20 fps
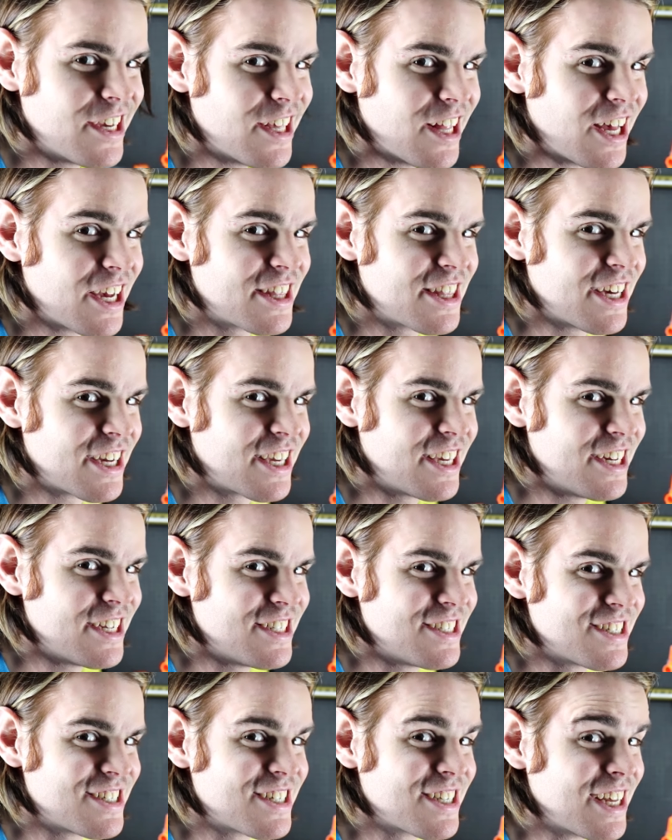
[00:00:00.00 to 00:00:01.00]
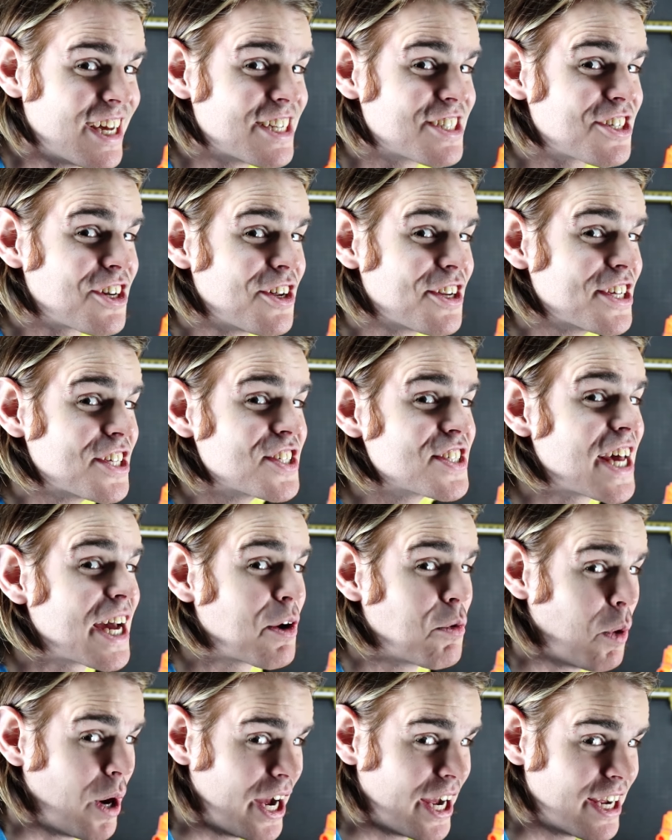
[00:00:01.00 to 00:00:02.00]
You like that, kids? That's called a
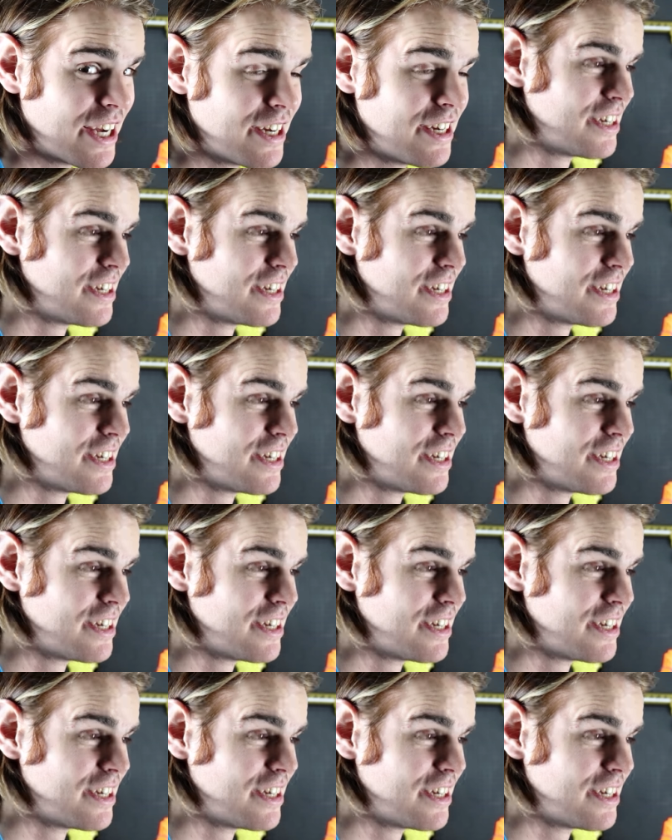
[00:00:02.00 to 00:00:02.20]
segue.